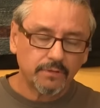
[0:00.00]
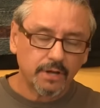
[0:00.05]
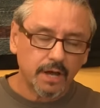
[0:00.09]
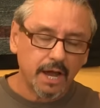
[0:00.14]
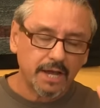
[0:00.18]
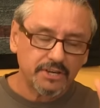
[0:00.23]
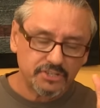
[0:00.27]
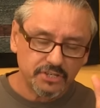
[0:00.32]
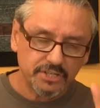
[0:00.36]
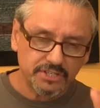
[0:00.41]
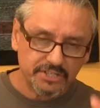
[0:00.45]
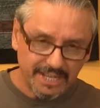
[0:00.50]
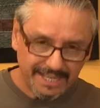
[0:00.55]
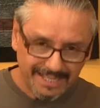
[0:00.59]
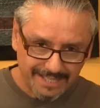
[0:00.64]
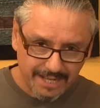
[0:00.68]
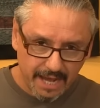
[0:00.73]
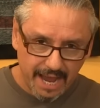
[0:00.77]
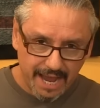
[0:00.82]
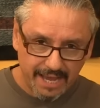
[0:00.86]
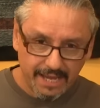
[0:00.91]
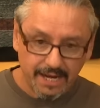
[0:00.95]
I shouldn't say
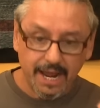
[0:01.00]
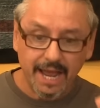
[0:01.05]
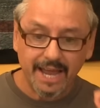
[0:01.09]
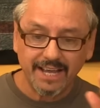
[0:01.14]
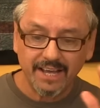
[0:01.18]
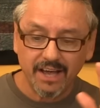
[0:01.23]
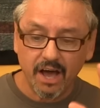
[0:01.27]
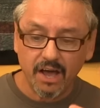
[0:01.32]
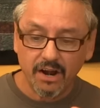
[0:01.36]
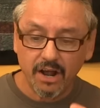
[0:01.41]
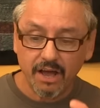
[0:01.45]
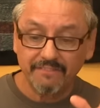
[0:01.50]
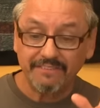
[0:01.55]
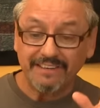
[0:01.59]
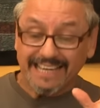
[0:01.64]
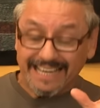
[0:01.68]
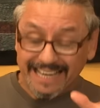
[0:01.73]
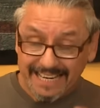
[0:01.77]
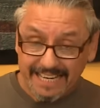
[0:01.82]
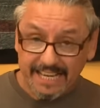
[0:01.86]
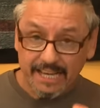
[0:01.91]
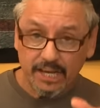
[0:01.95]
diet. I got off
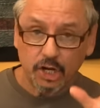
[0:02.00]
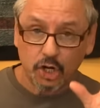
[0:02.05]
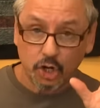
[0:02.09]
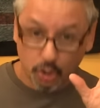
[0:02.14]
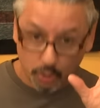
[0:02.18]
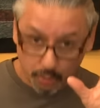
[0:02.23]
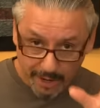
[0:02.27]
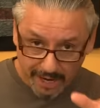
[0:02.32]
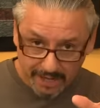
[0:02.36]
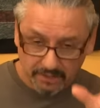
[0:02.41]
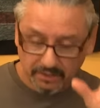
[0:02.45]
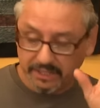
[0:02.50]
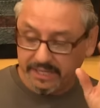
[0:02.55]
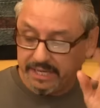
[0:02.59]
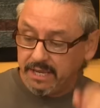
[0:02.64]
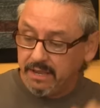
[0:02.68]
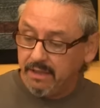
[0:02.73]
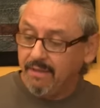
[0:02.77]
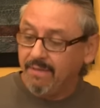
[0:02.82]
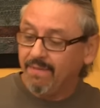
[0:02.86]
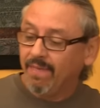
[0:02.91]
eating correctly,